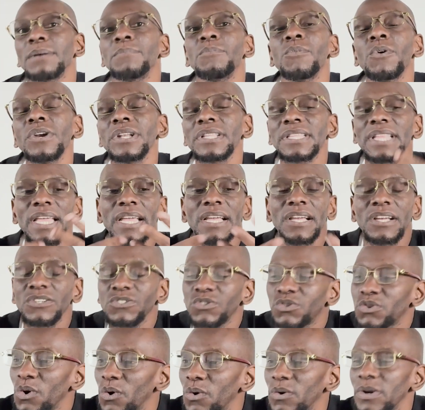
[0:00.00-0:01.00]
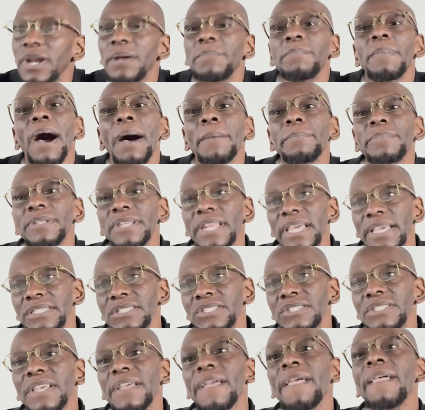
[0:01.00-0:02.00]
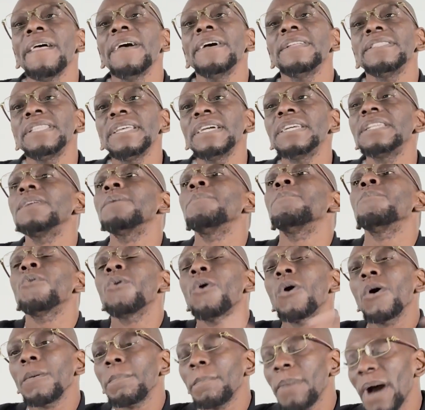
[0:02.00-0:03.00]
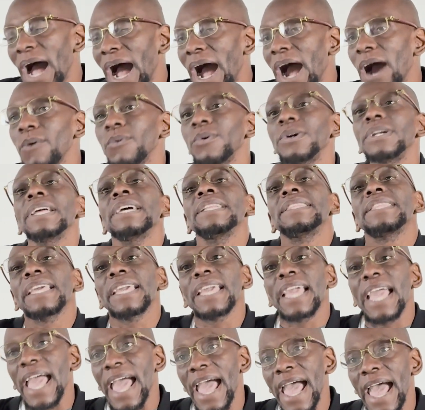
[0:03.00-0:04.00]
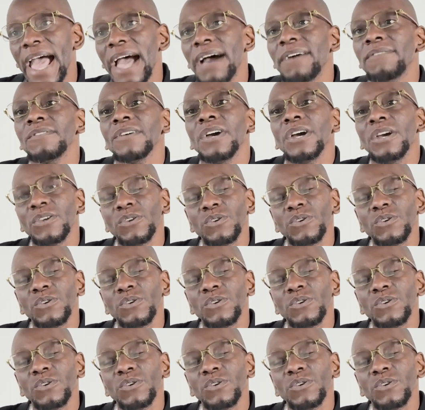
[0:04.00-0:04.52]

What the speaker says: The more that they can control their population, then the more power that they have,